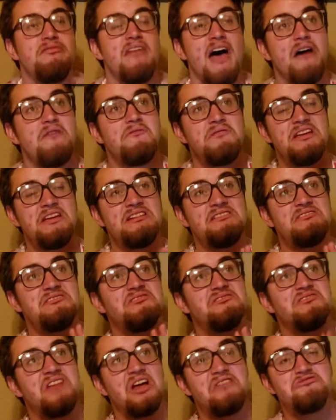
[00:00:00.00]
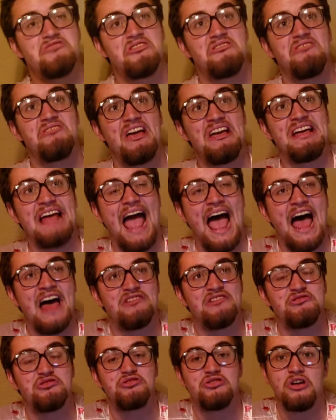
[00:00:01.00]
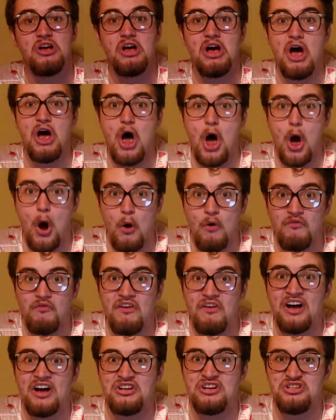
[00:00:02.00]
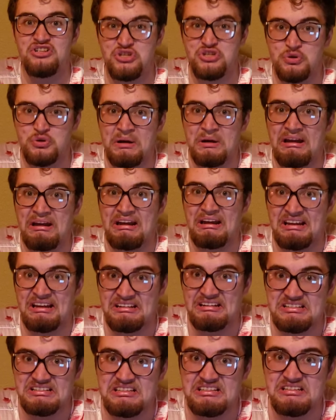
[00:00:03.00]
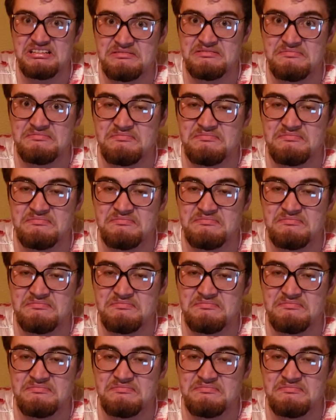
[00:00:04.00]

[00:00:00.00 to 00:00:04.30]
There is such a thing as overdoing it.